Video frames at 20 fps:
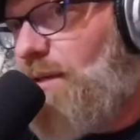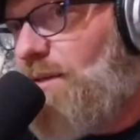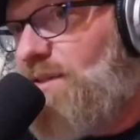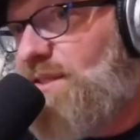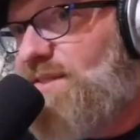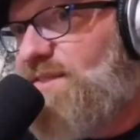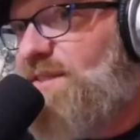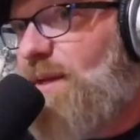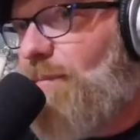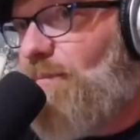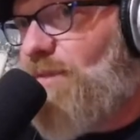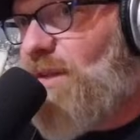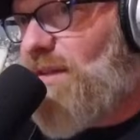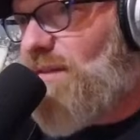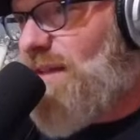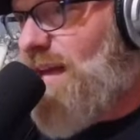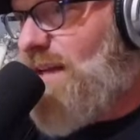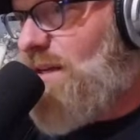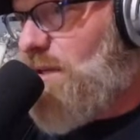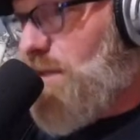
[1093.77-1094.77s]
to something
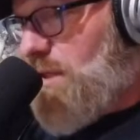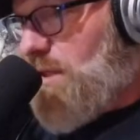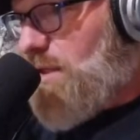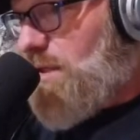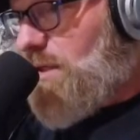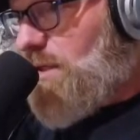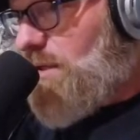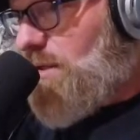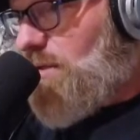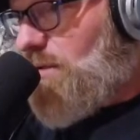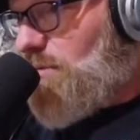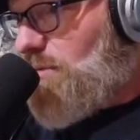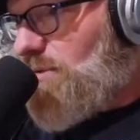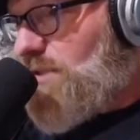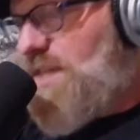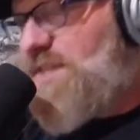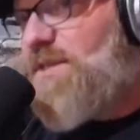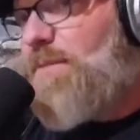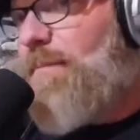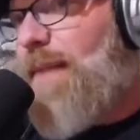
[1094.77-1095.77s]
that
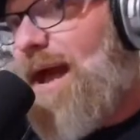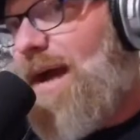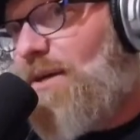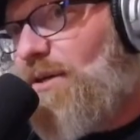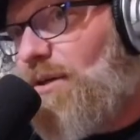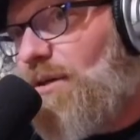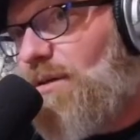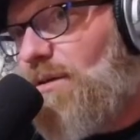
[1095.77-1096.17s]
doesn't matter.